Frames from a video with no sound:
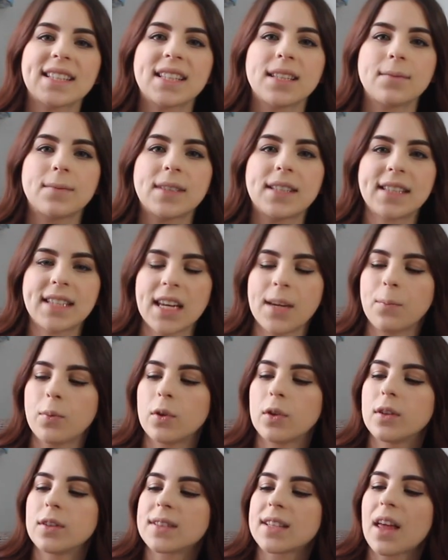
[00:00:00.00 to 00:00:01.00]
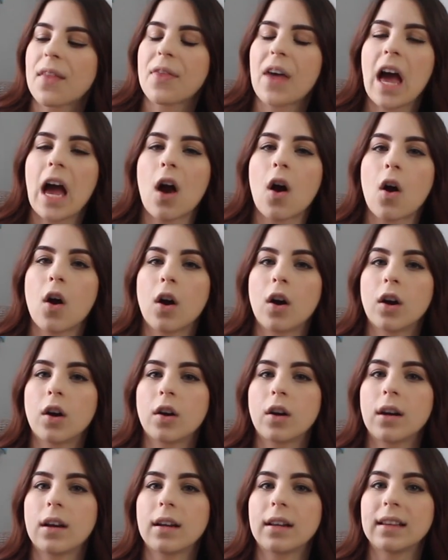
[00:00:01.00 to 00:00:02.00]
some staples that
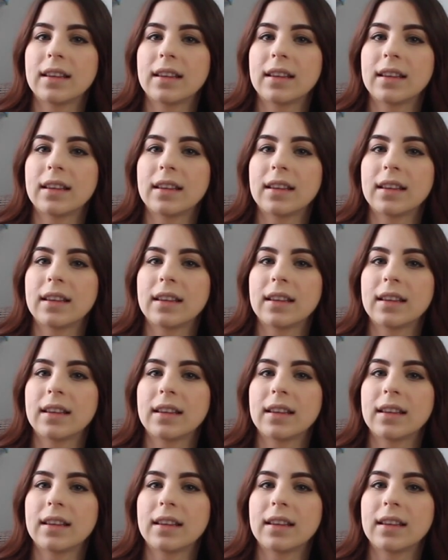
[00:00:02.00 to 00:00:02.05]
are